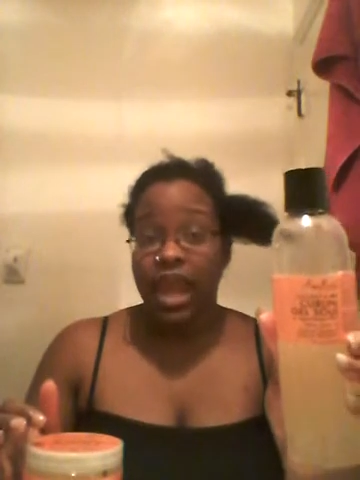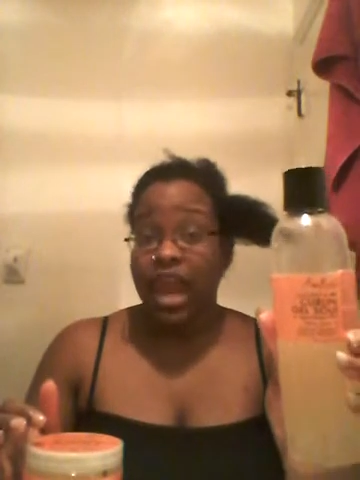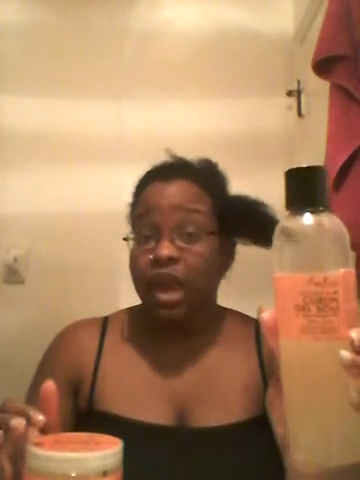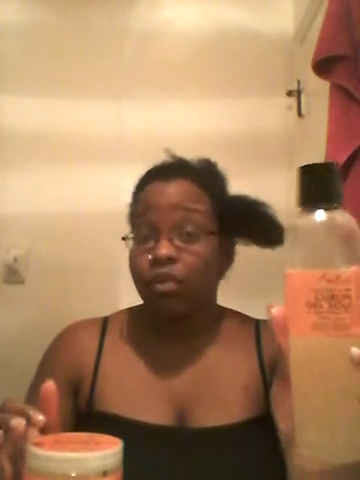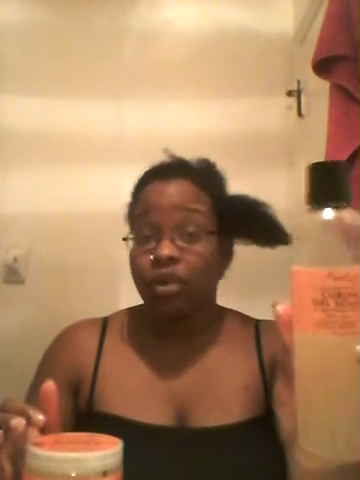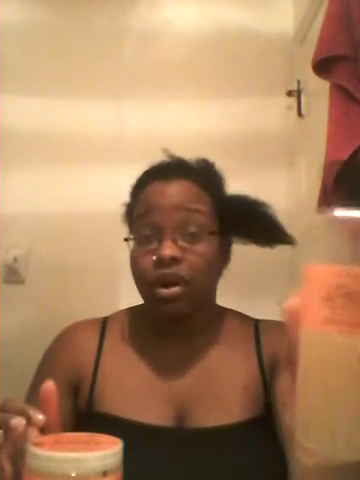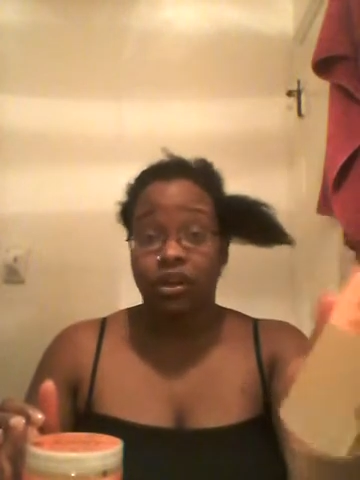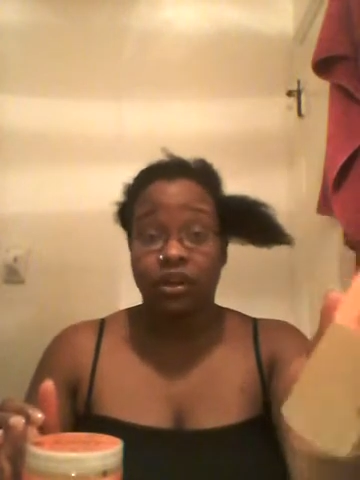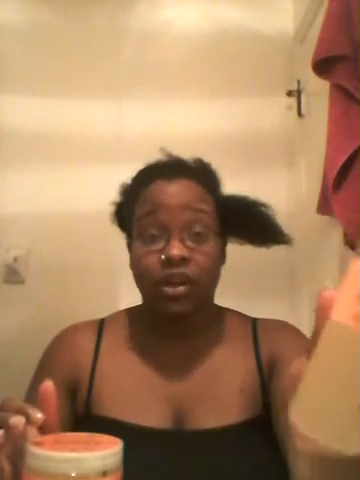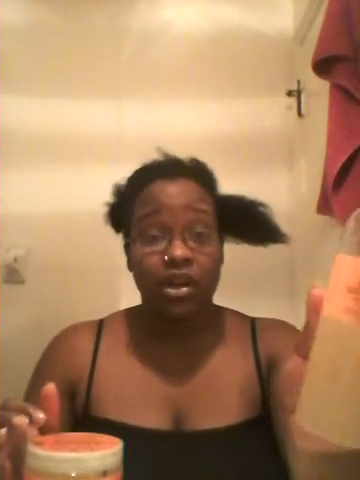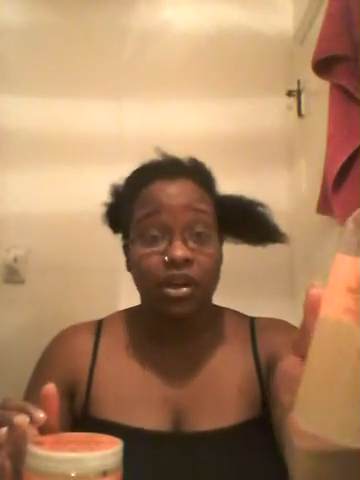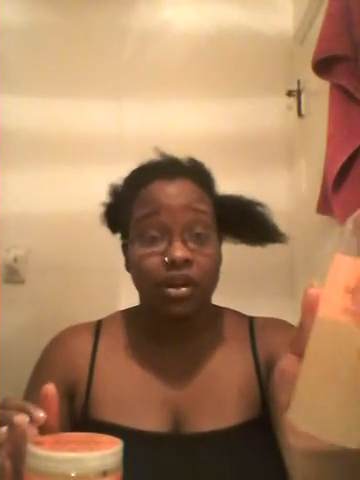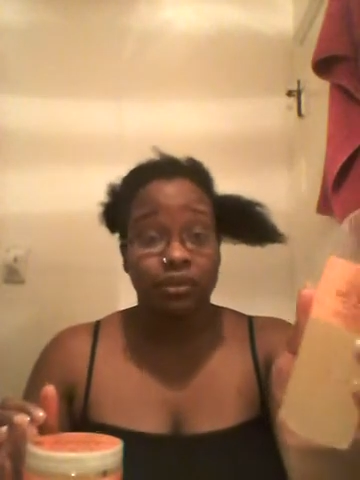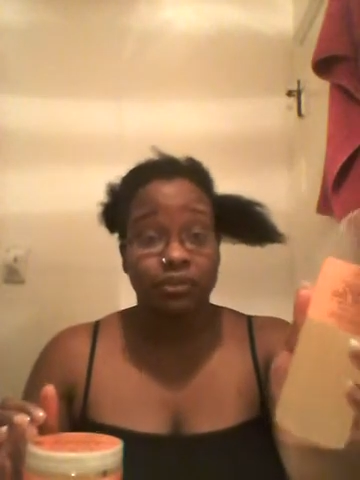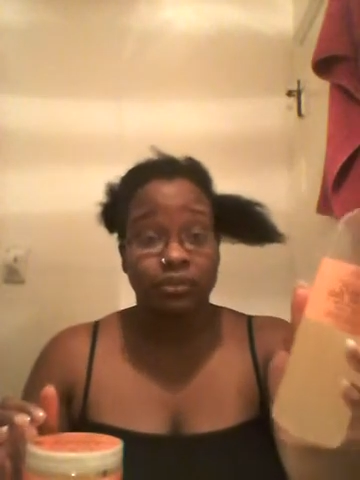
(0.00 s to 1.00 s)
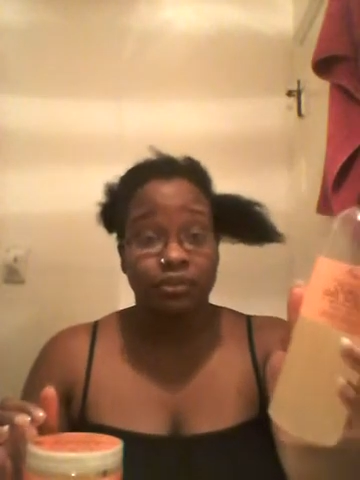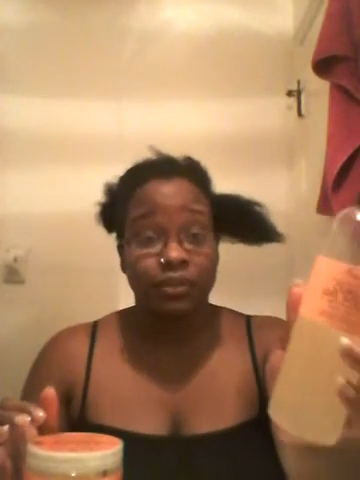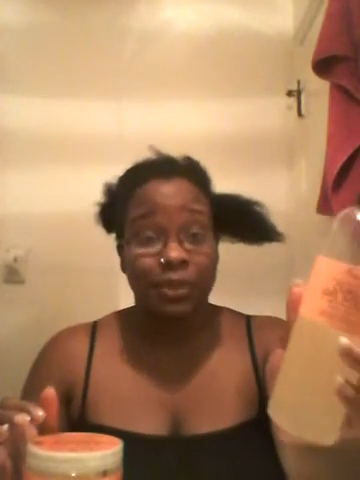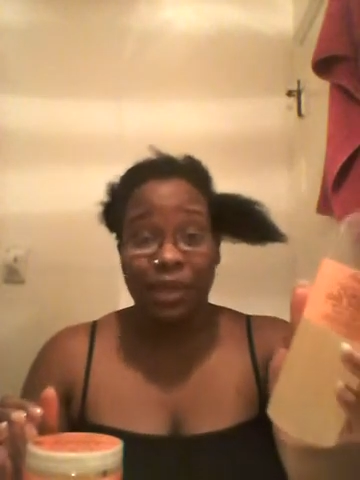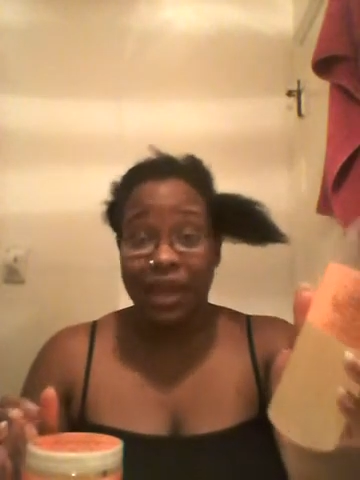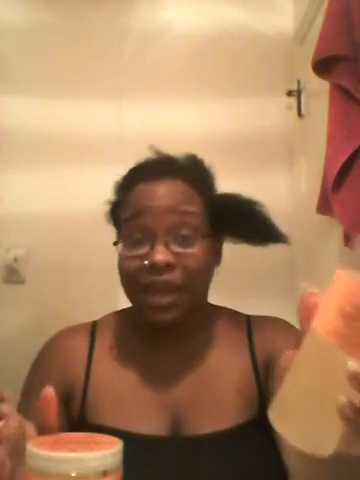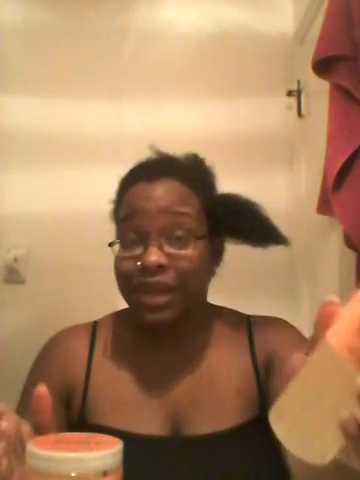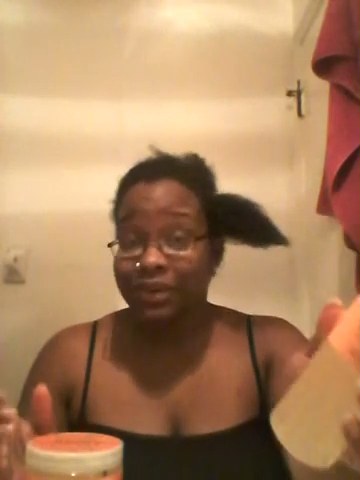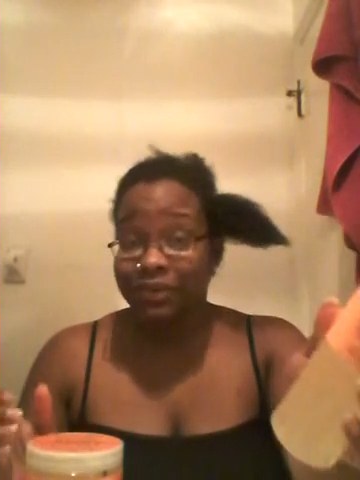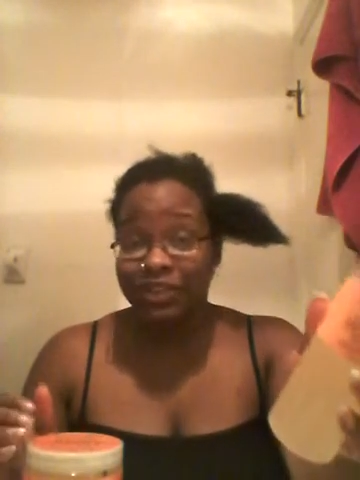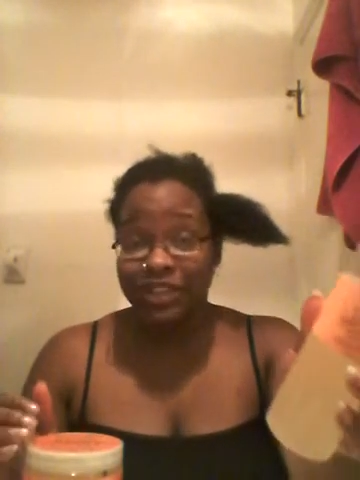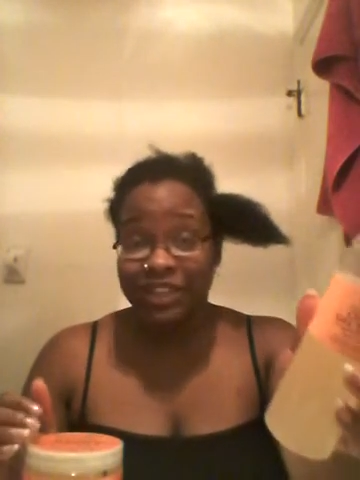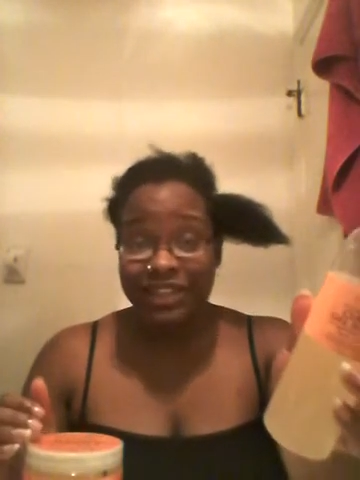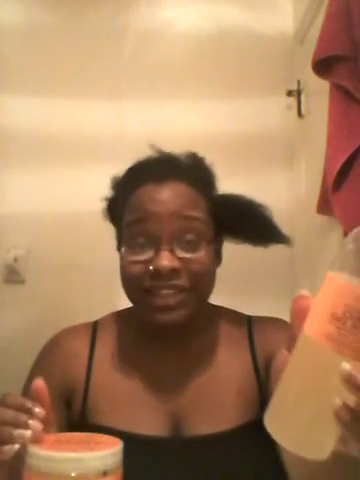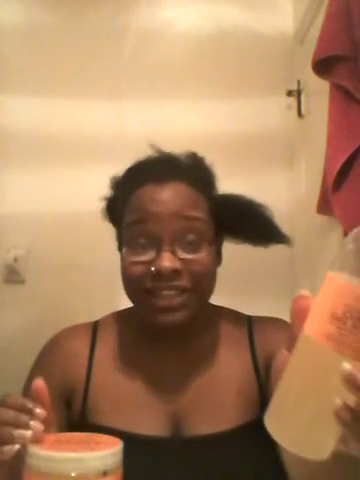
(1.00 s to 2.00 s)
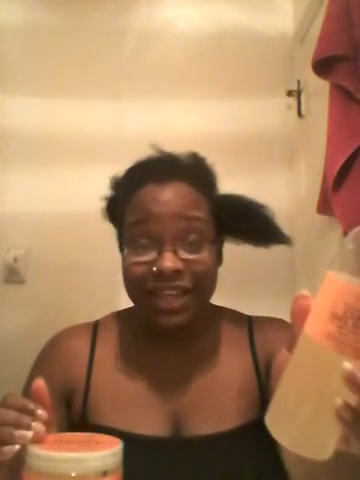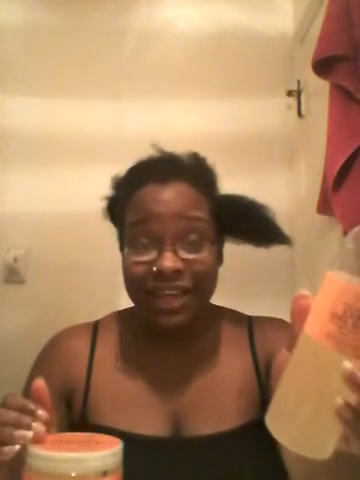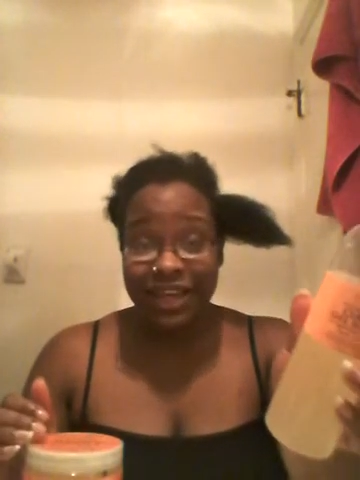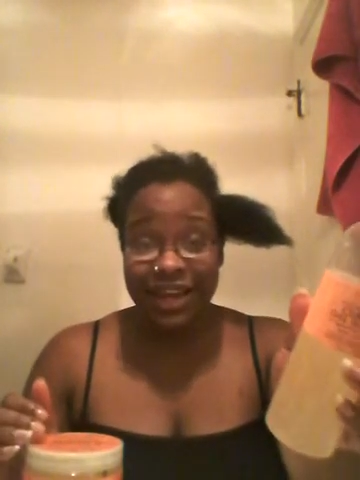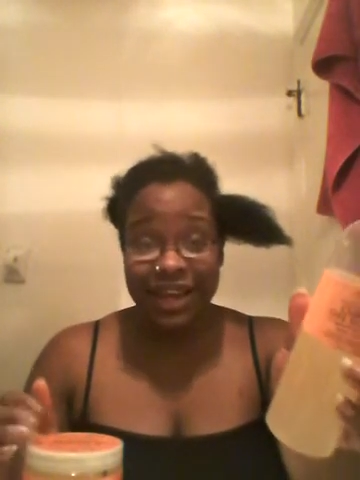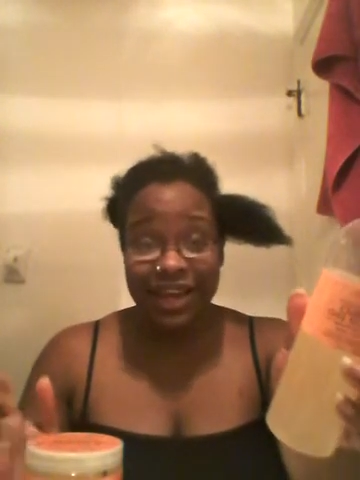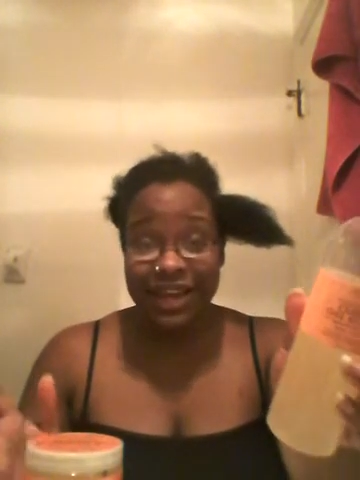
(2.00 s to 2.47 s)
It worked good. My hair was just sticky